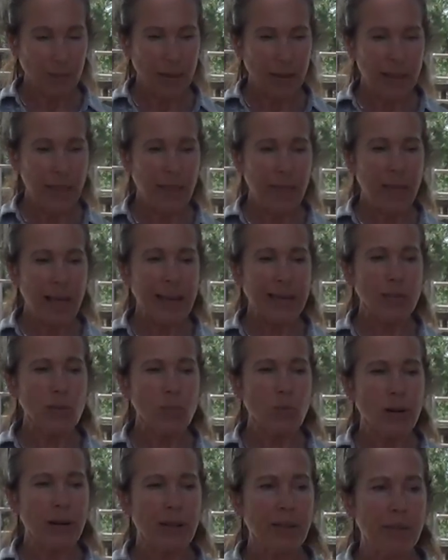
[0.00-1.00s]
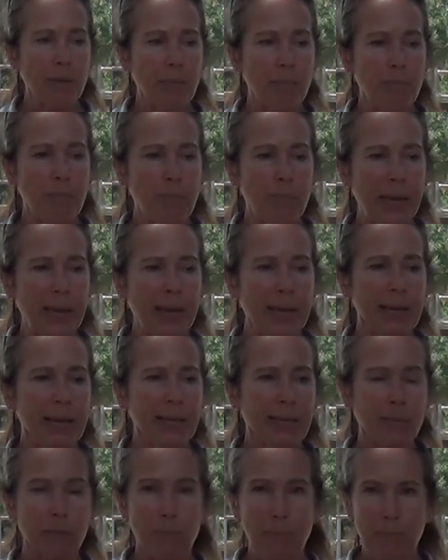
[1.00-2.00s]
And that's one of the
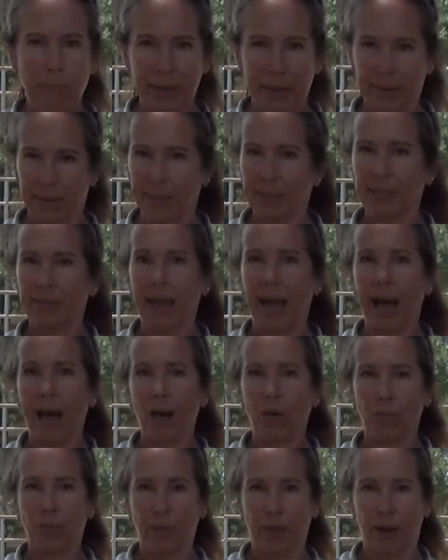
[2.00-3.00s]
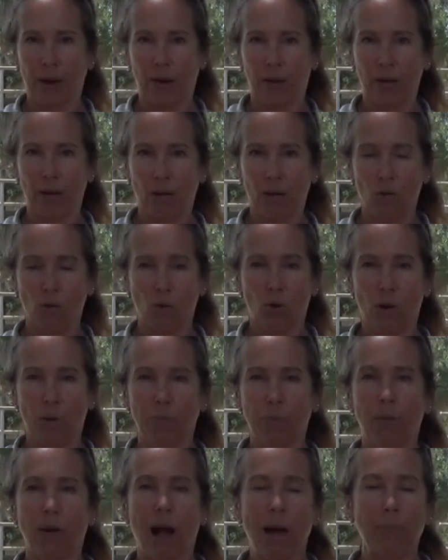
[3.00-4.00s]
biggest myths out there, or
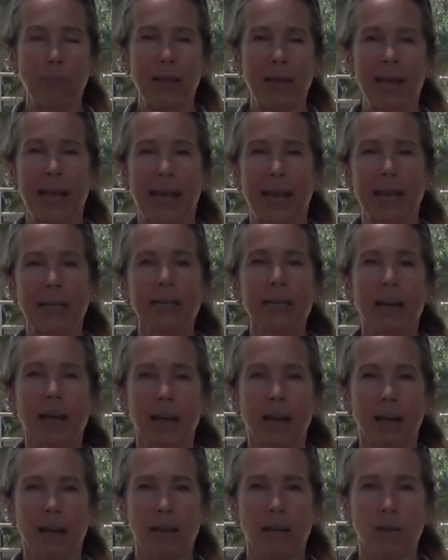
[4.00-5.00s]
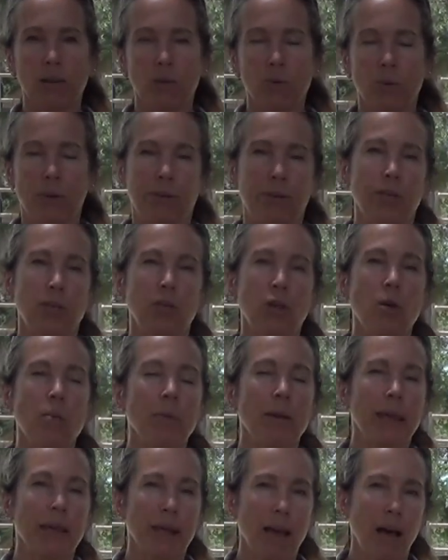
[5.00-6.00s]
propaganda with so
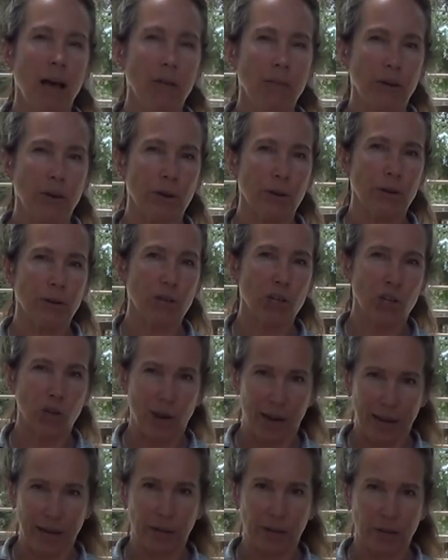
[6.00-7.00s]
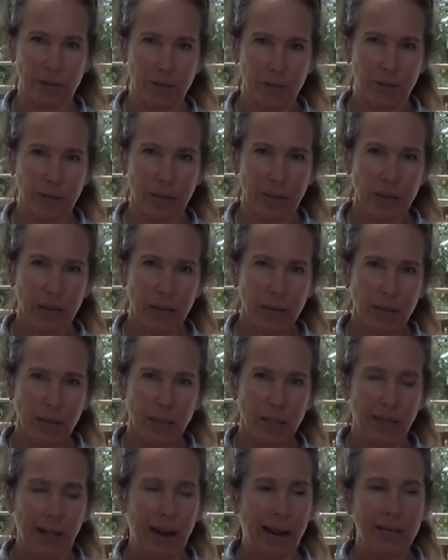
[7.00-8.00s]
many other trainers,
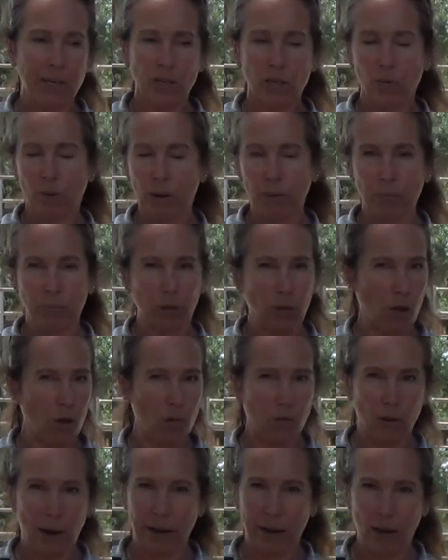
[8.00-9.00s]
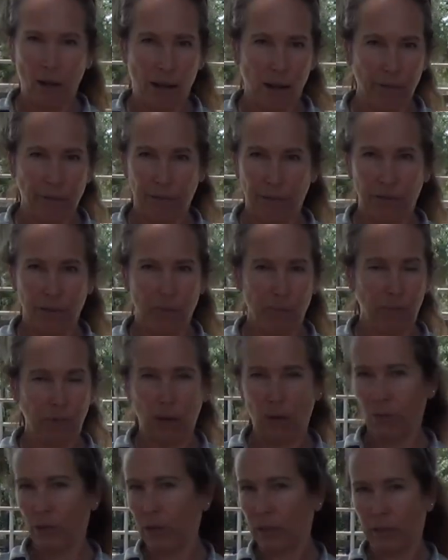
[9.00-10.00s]
that I just want to blow
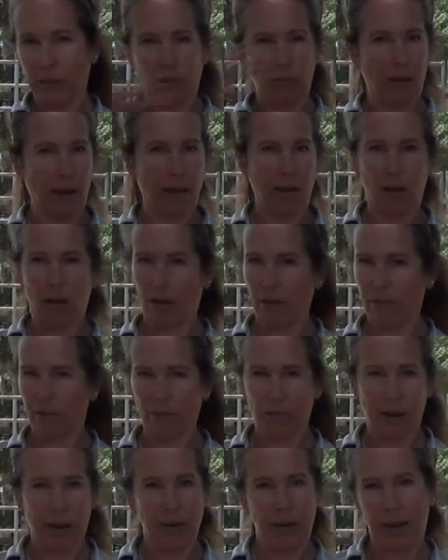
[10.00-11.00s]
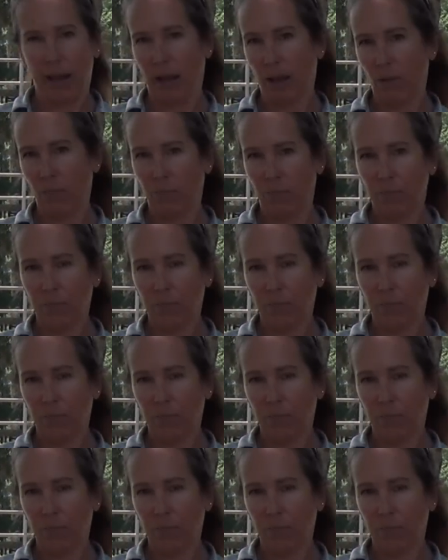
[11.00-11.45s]
the lid right off right now.